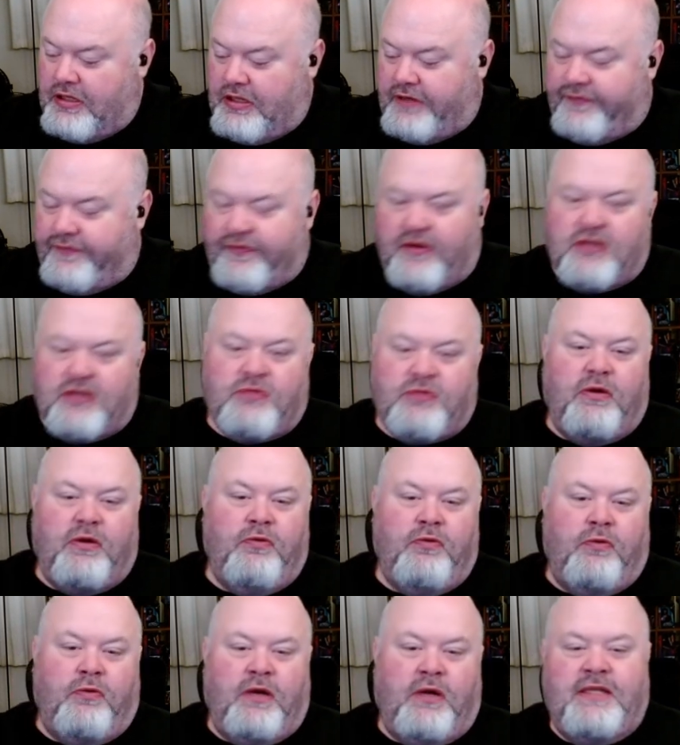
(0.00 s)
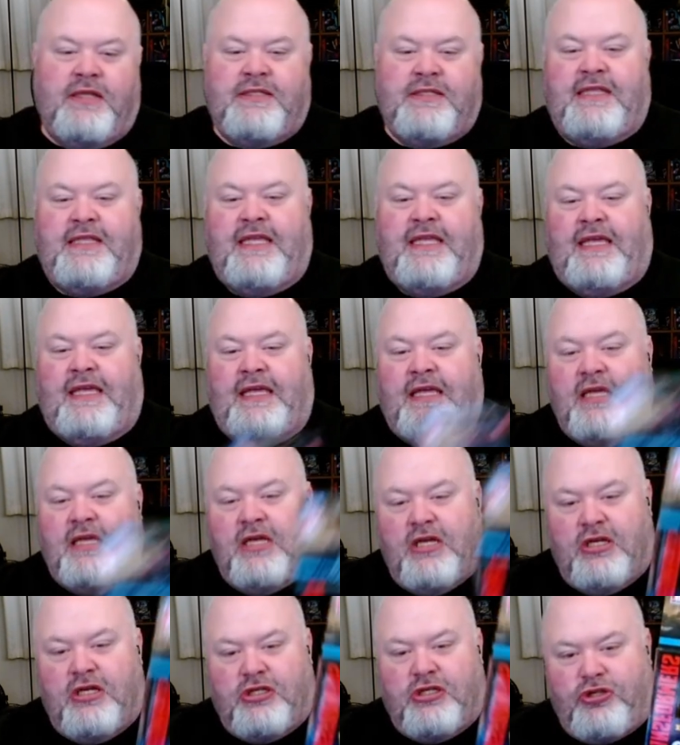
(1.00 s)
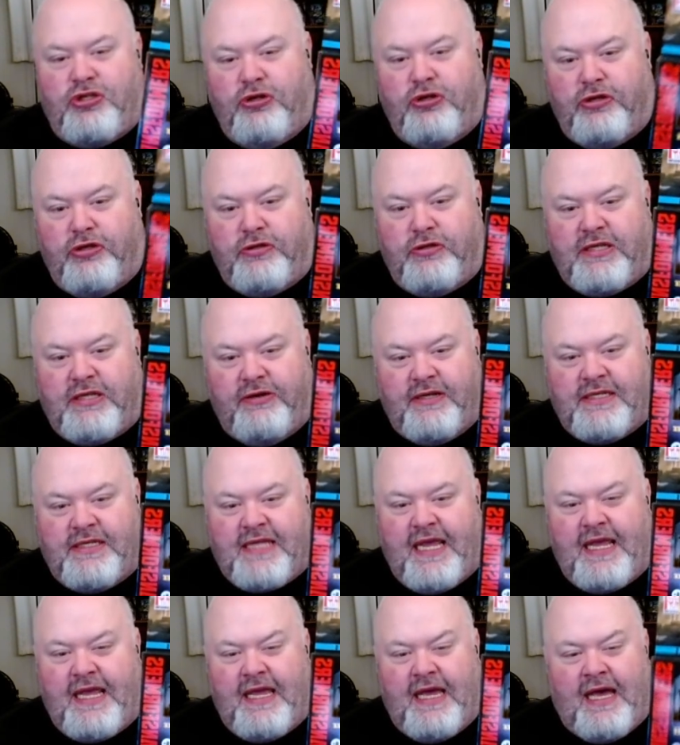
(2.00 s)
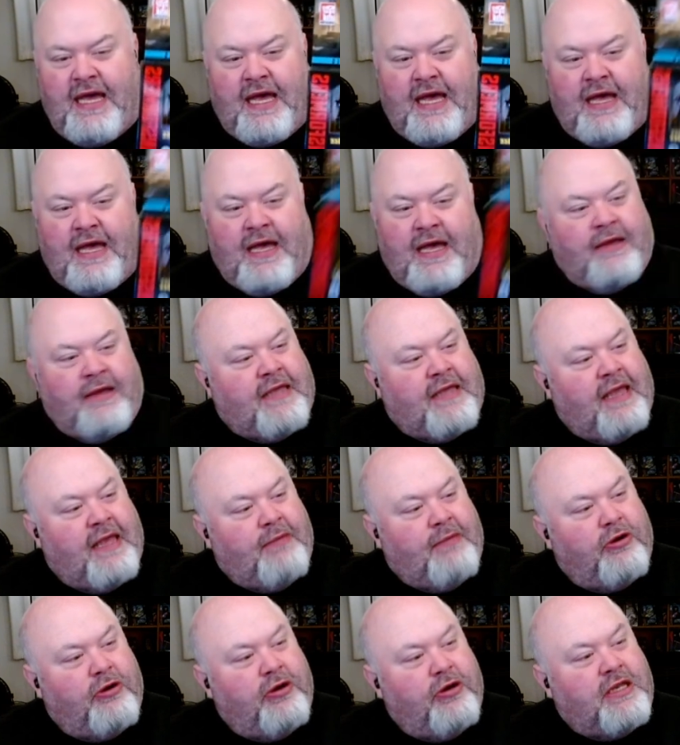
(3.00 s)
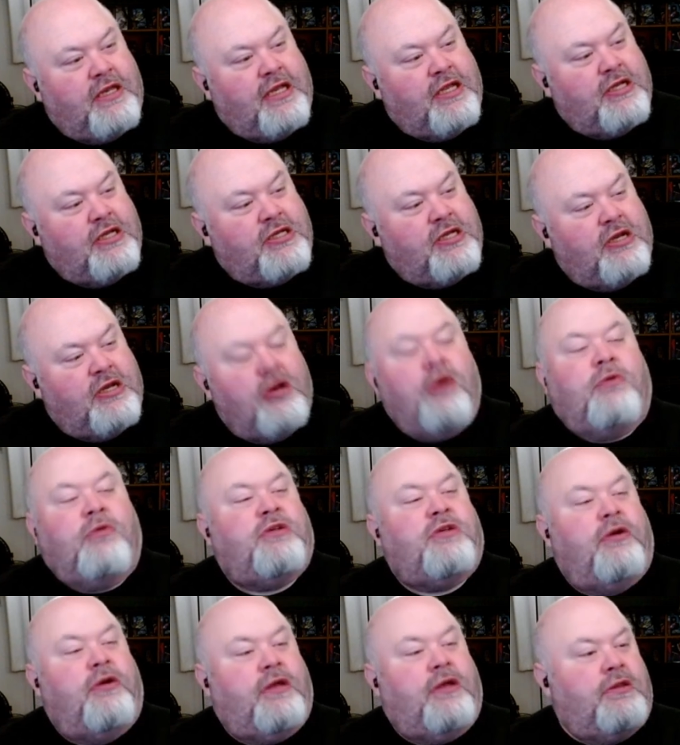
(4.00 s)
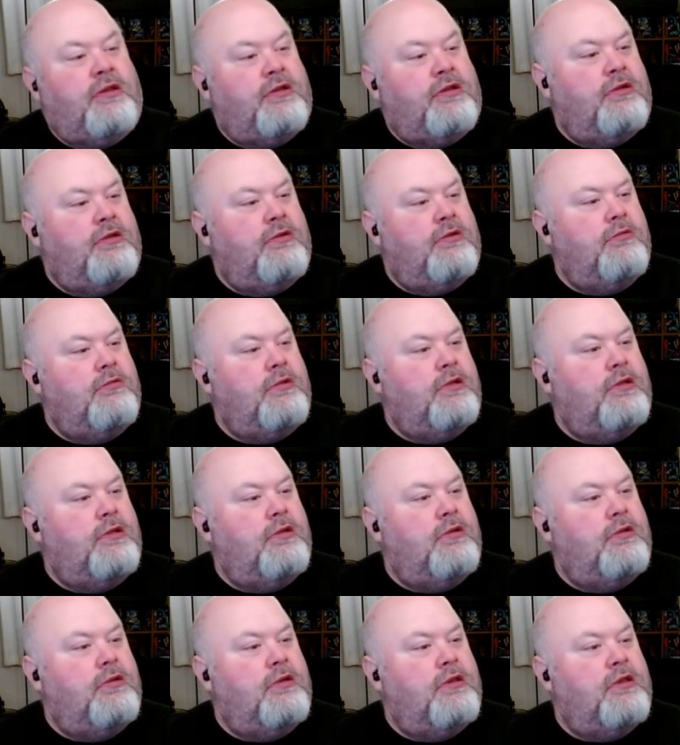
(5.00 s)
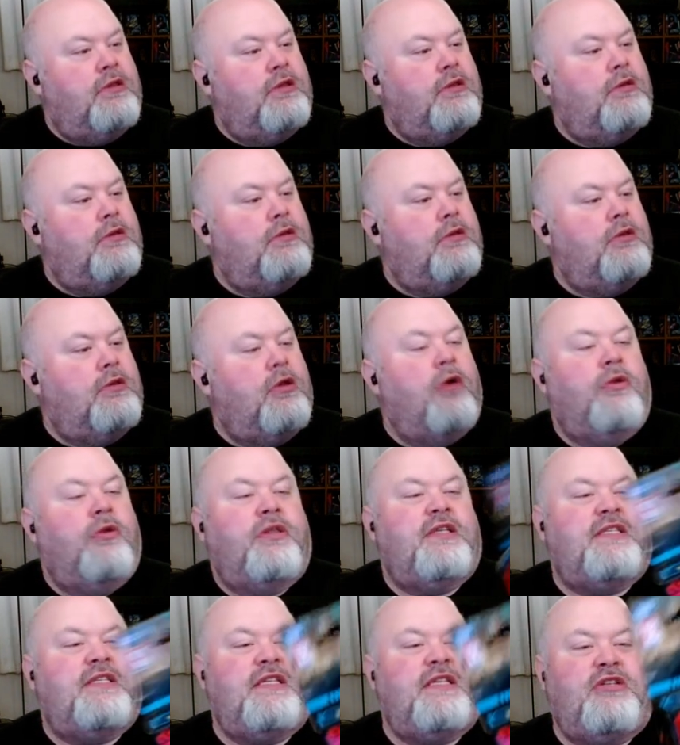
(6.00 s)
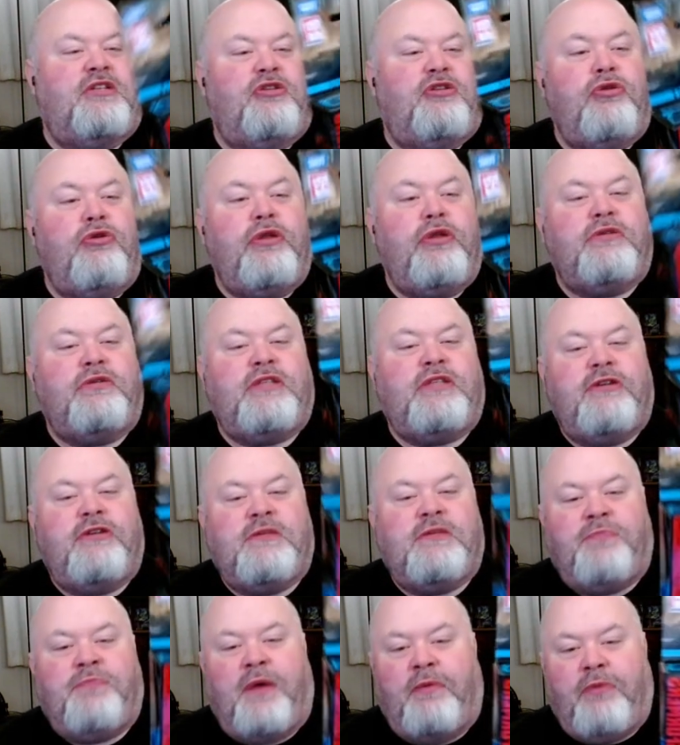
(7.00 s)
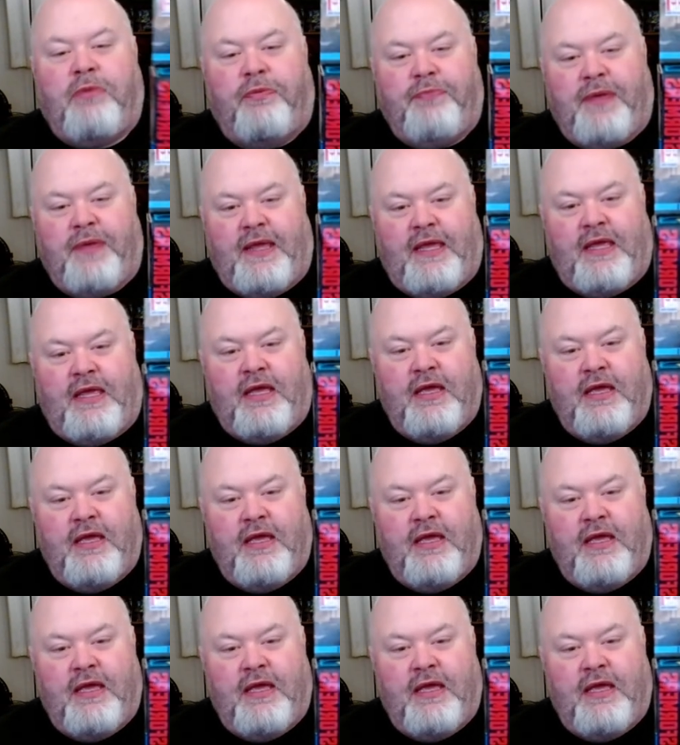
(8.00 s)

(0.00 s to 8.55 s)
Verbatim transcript: First one was the Studio Series uh, Gamer Edition. No, sorry. Oh, this is Studio Series Bumblebee